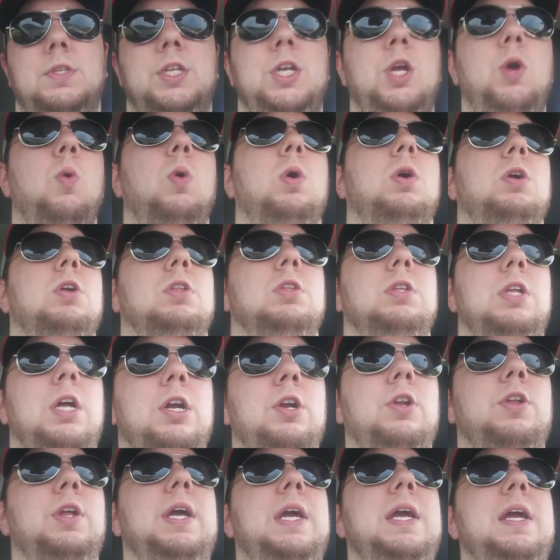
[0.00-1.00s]
You are
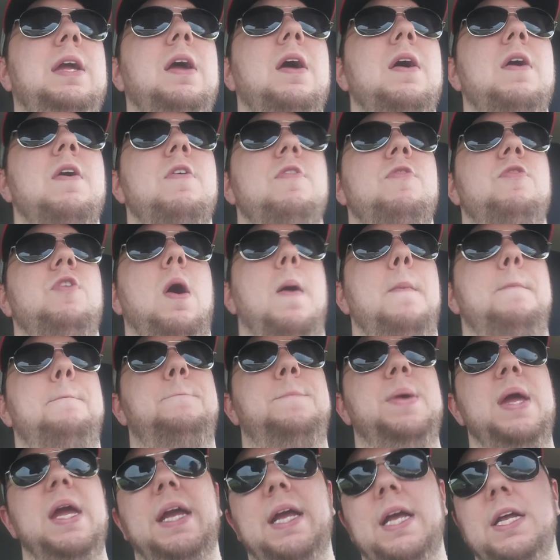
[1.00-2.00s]
literally the
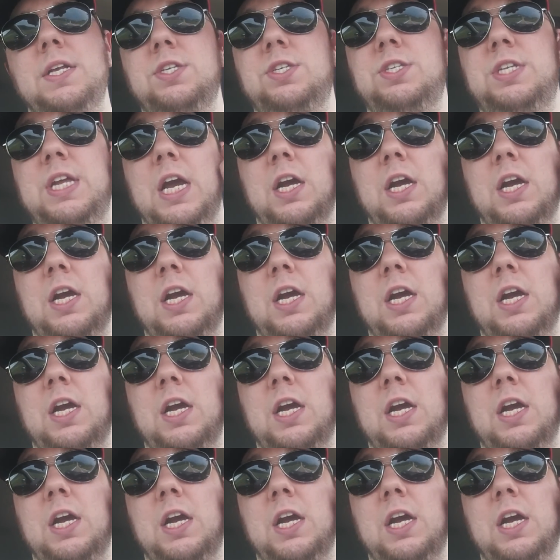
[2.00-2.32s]
biggest